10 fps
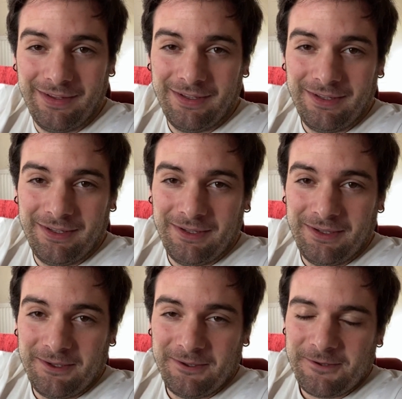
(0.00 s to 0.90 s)

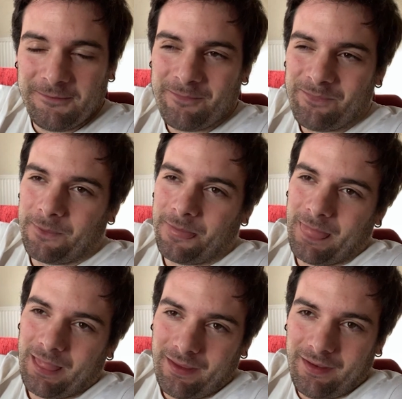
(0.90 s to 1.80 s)

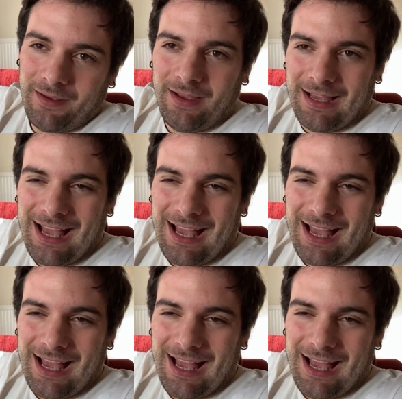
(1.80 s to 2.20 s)
[no speech]